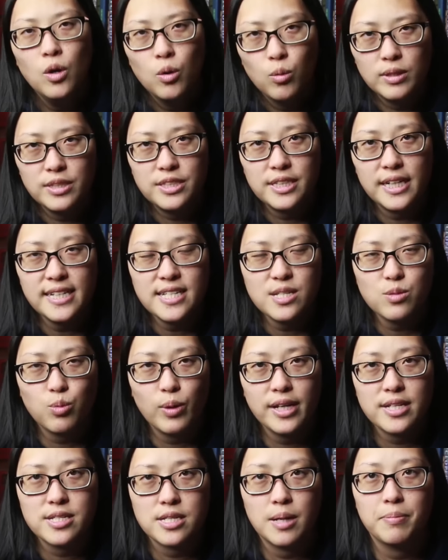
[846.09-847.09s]
When Jace
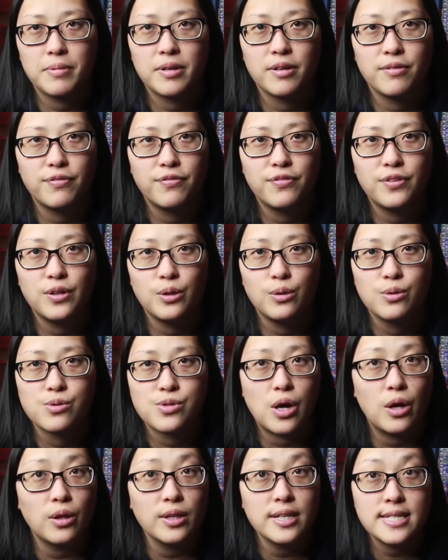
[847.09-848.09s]
wakes up confused,
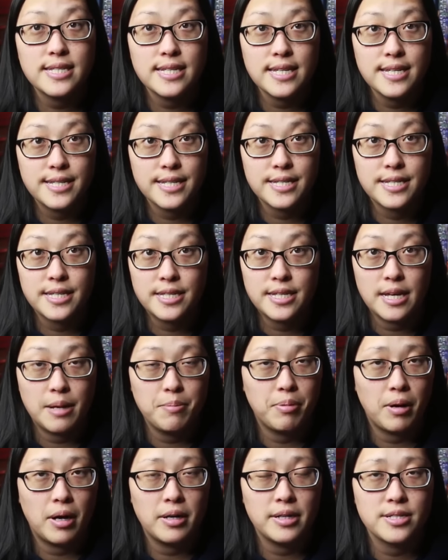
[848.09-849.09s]
all he sees is the
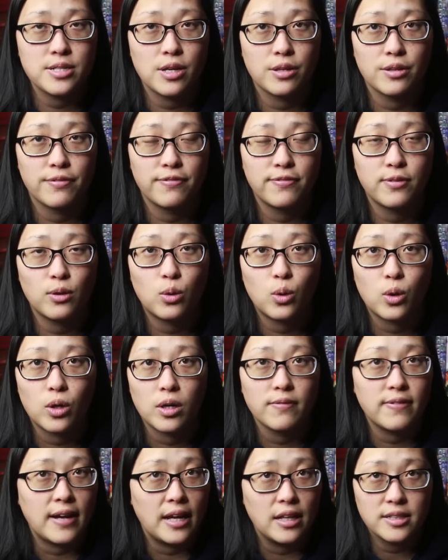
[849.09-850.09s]
dead bodies on the
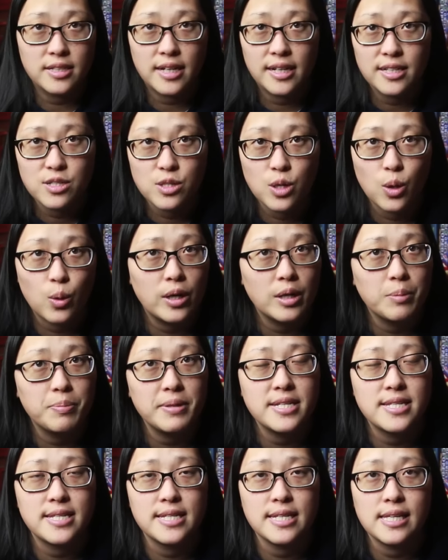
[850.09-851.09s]
floor. Valentine's nowhere to
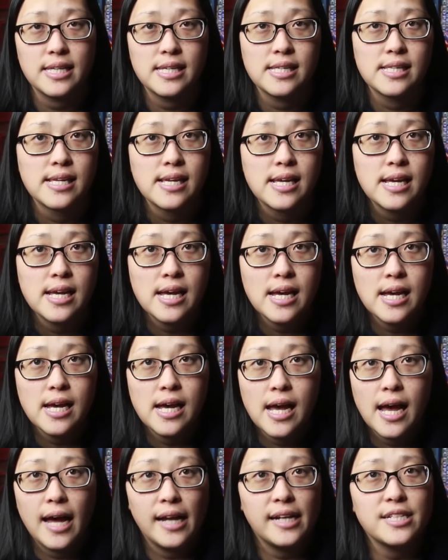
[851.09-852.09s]
be seen,
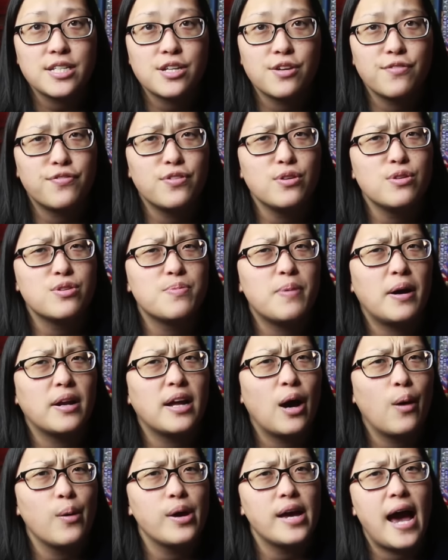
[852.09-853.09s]
and he's confused about
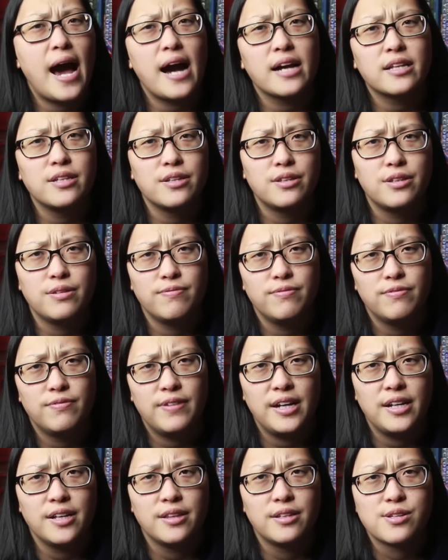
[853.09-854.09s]
how he
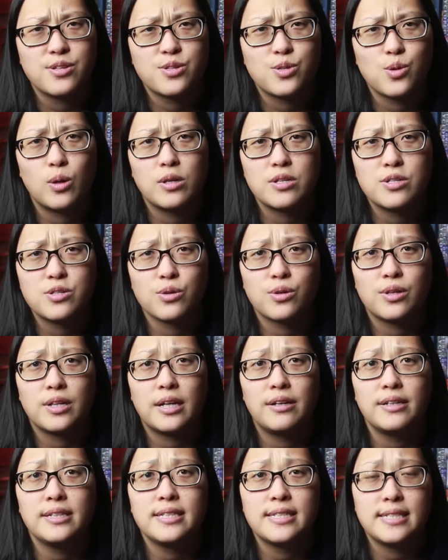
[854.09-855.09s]
activated the sword, so
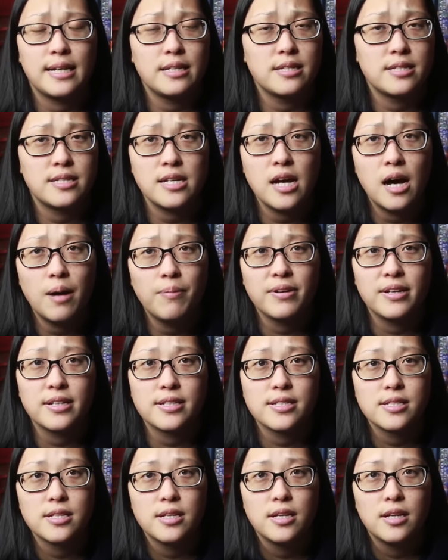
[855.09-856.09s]
Clary states the
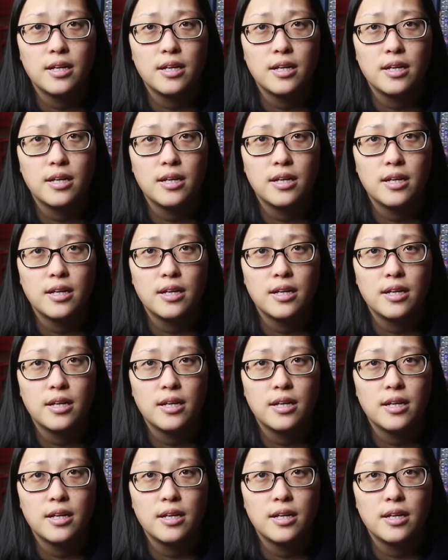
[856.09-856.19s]
obvious.